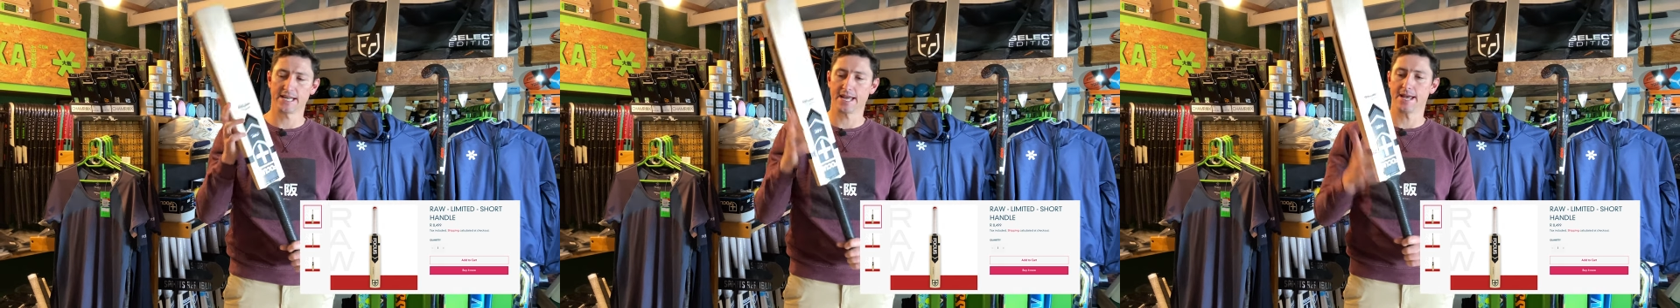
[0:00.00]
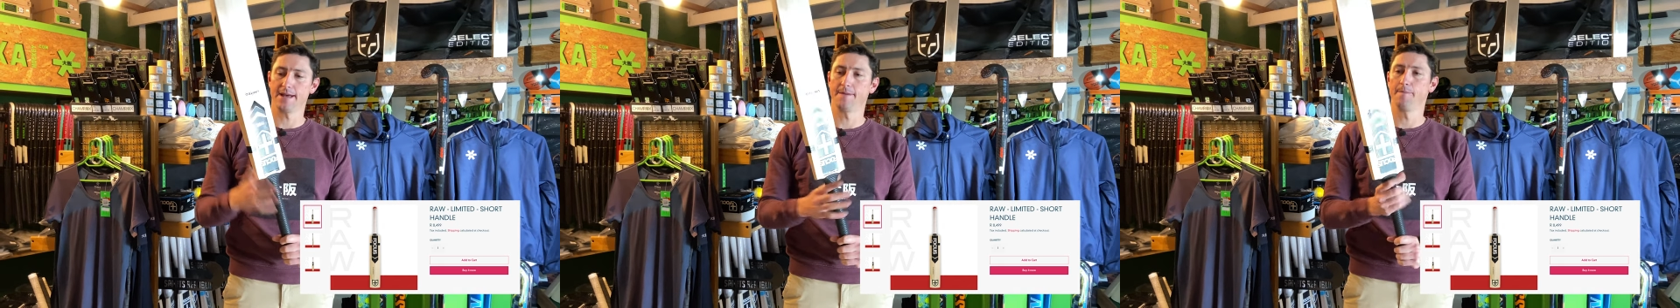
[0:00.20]

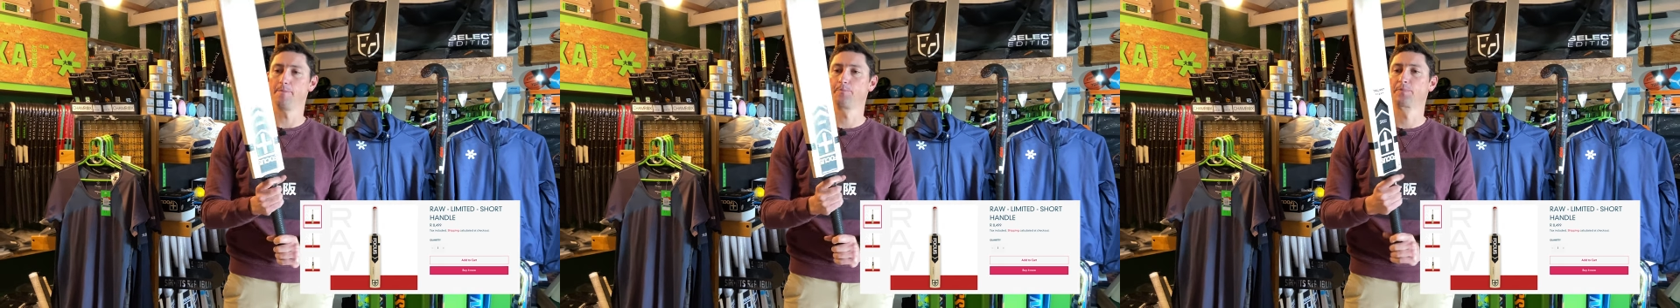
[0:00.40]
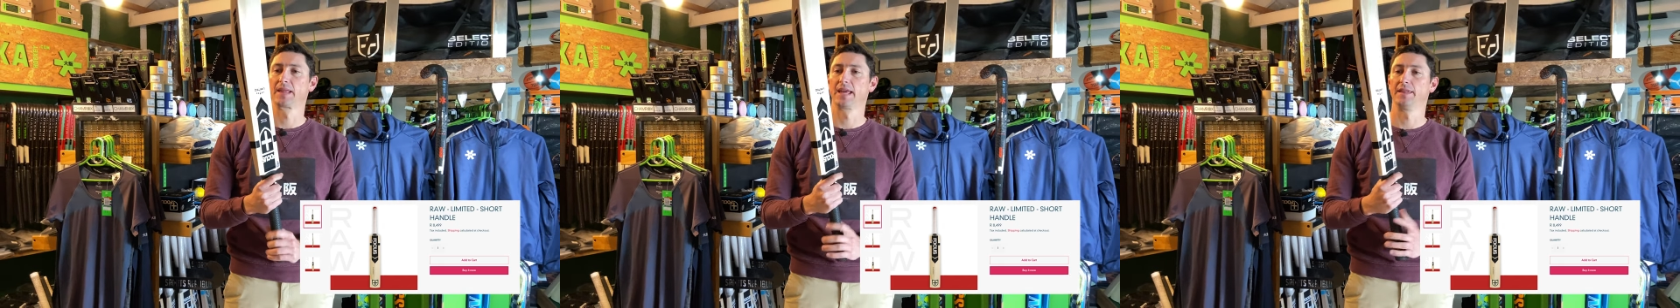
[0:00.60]
Um,
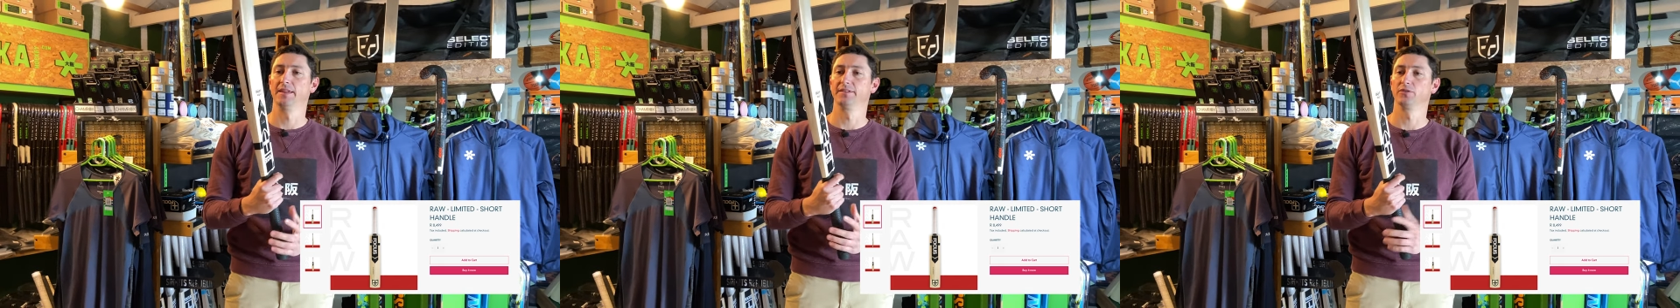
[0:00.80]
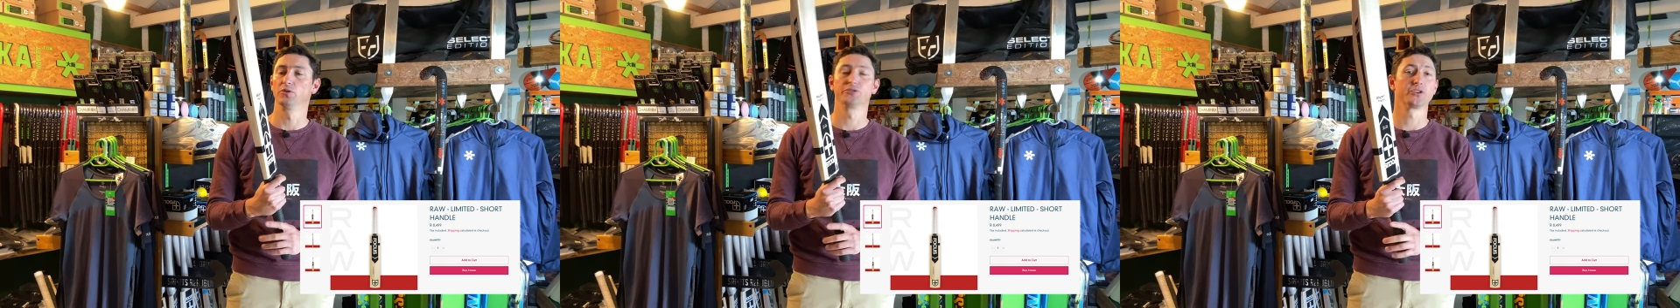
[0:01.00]

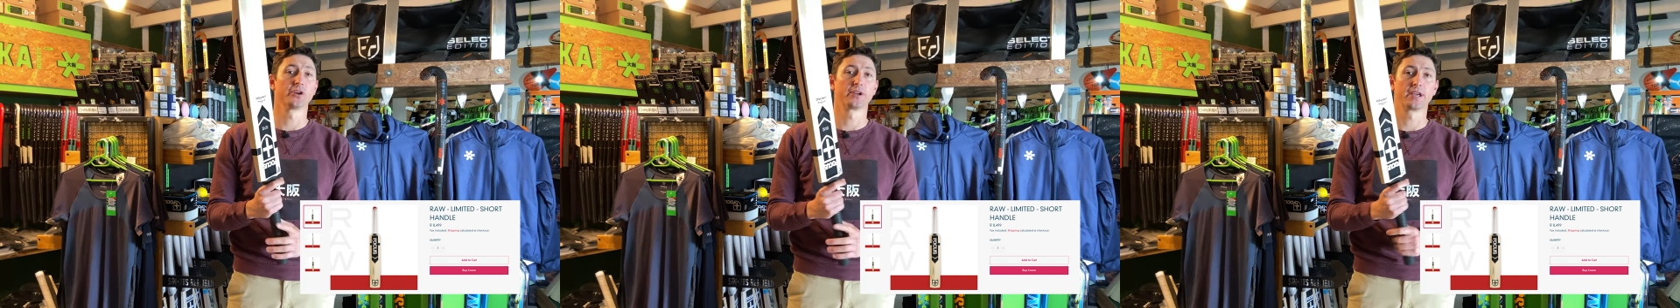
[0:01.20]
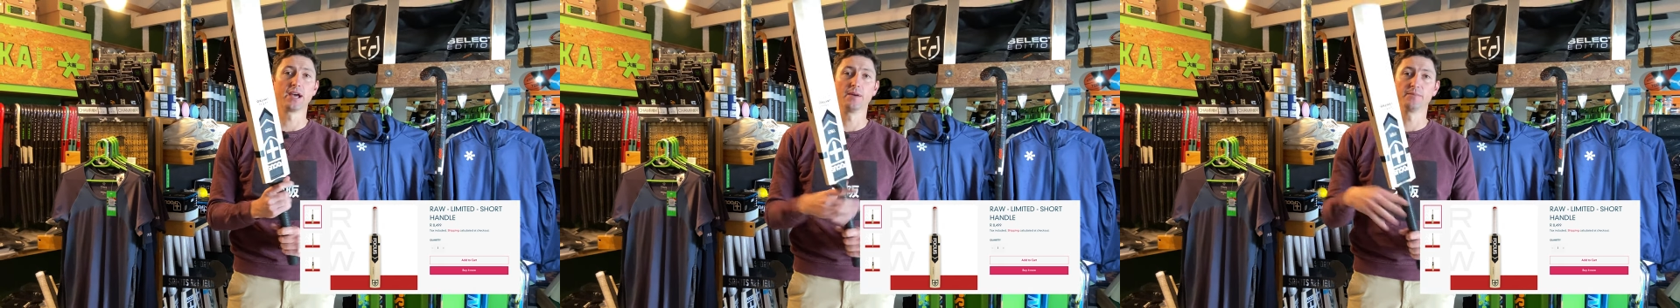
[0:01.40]
this also
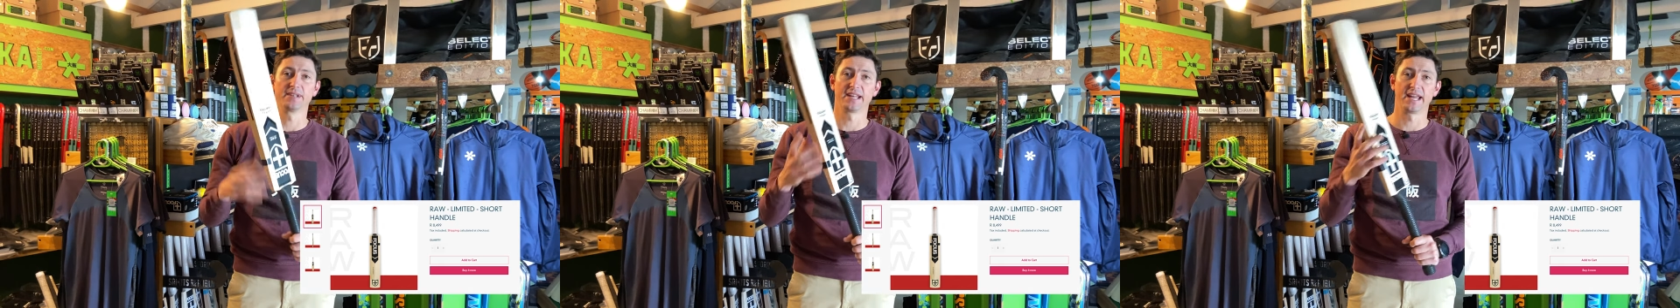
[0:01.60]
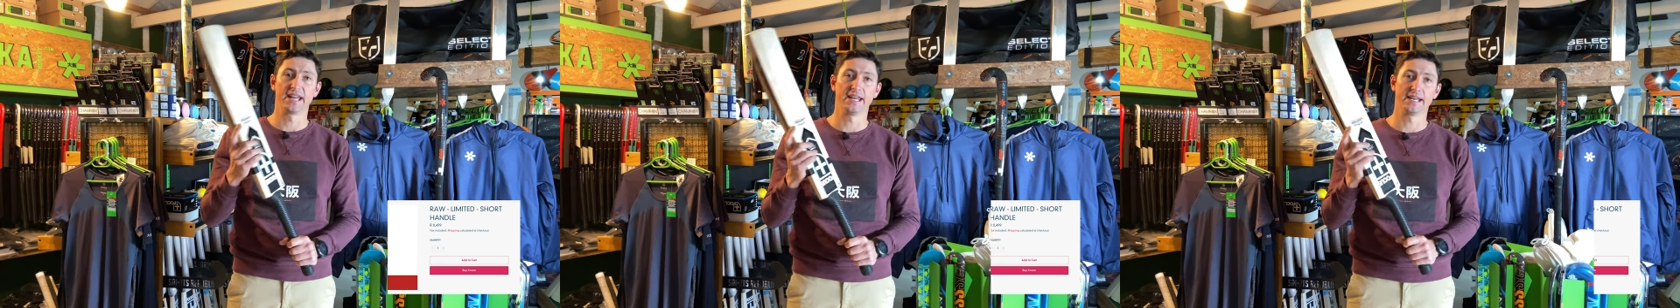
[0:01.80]
comes
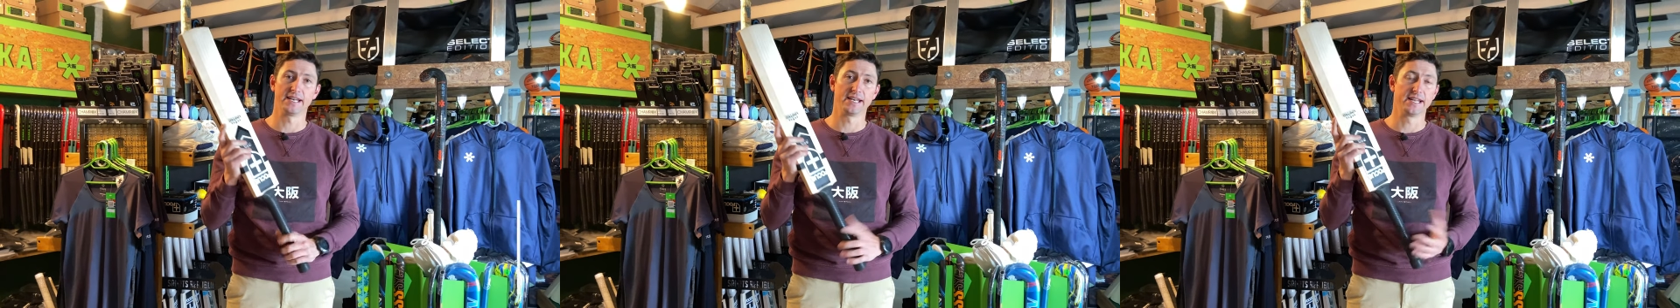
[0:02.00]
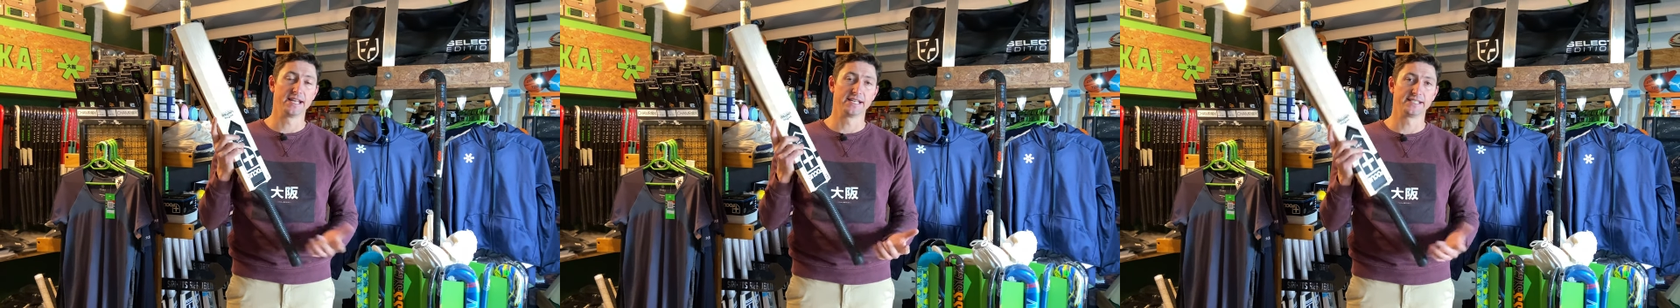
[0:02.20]

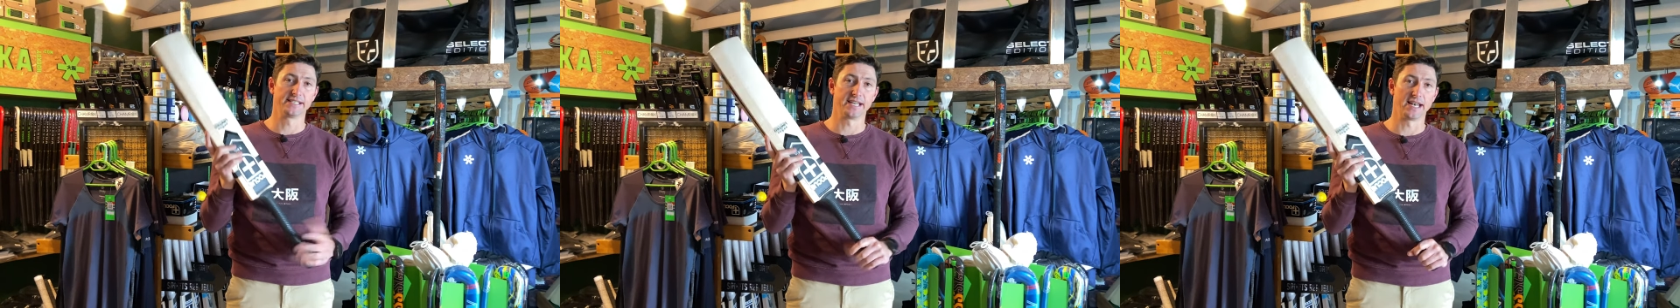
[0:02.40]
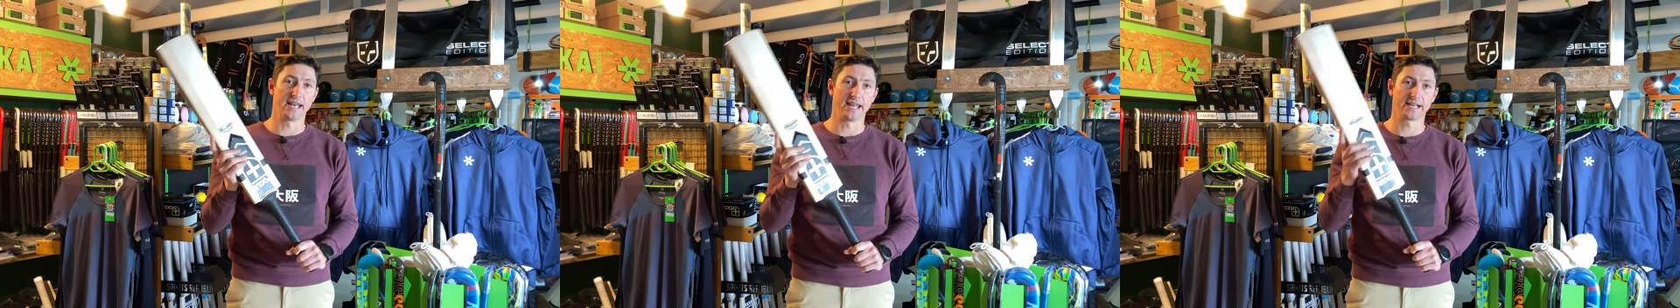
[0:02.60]
in
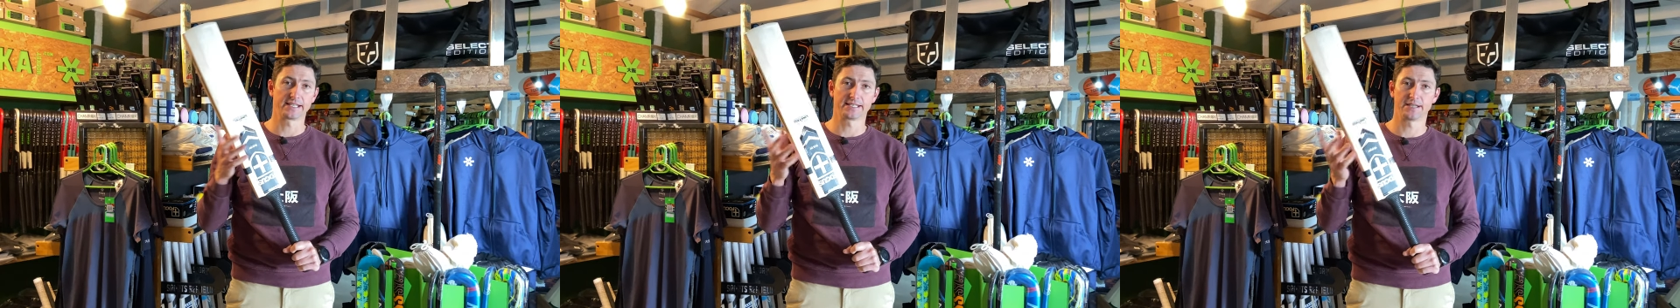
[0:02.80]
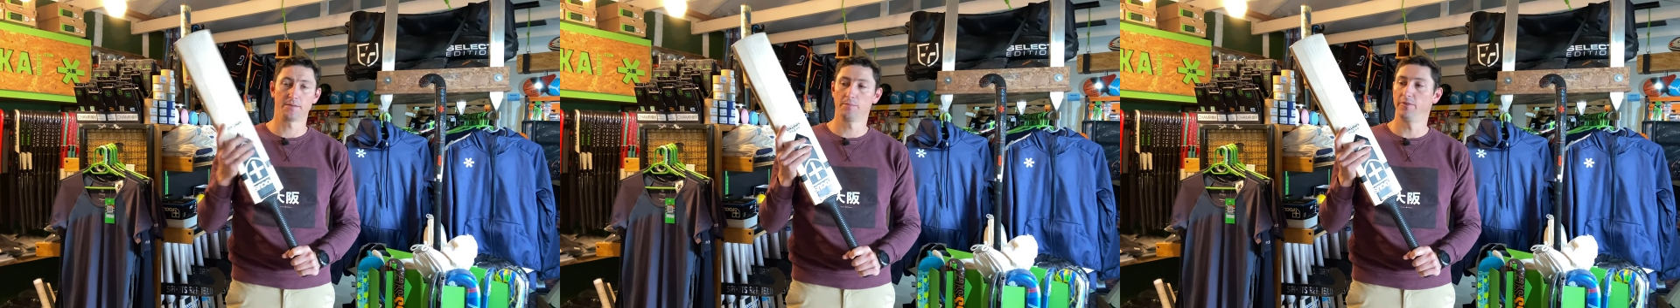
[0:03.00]
Select,